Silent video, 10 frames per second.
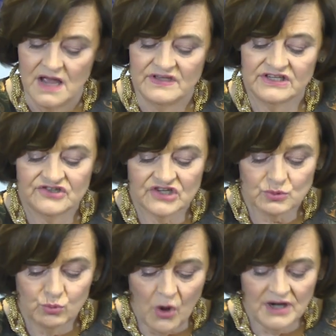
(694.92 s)
This is
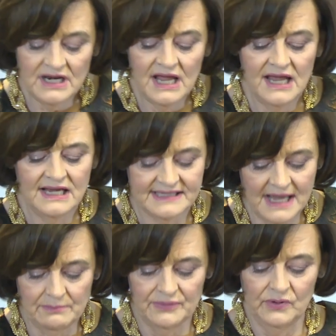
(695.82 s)
just one
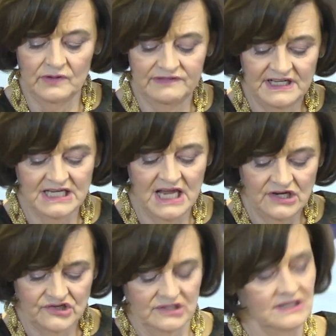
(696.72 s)
example of
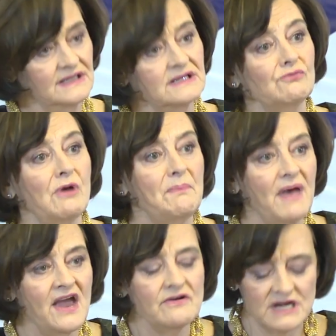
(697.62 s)
litigations where
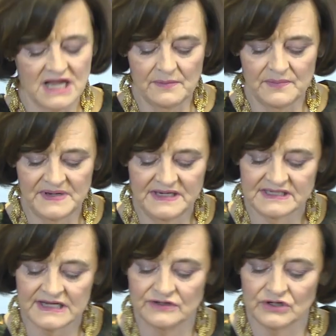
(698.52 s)
parent companies
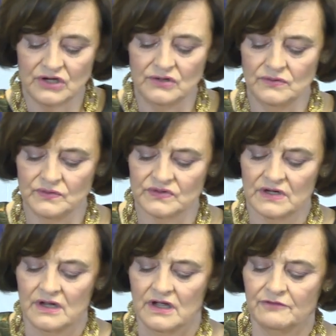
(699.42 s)
stand accused
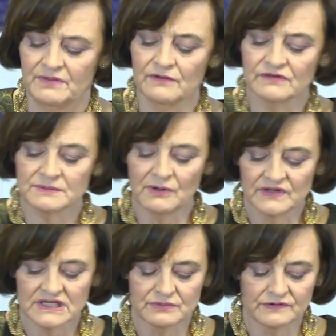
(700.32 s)
of being
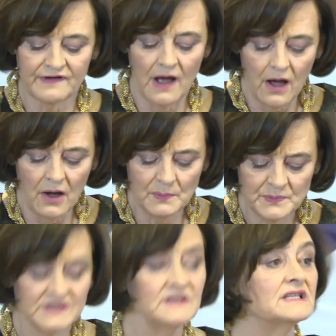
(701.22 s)
responsible for
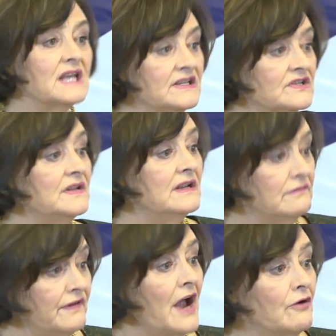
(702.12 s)
harms, in this case to the
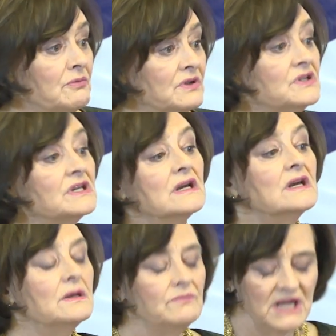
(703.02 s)
environment,
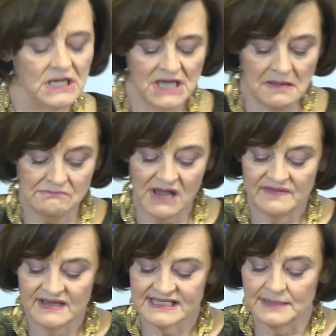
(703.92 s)
being done by
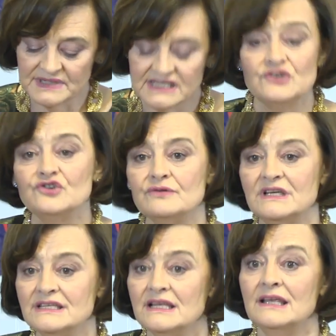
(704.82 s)
their
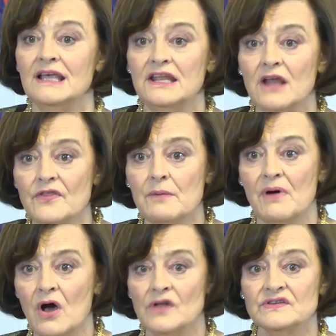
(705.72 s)
subsidiaries in other
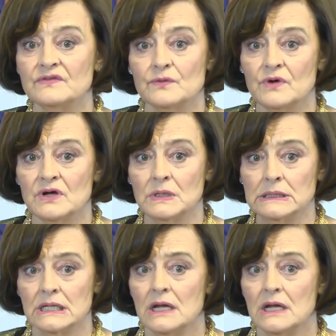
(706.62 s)
parts of the world.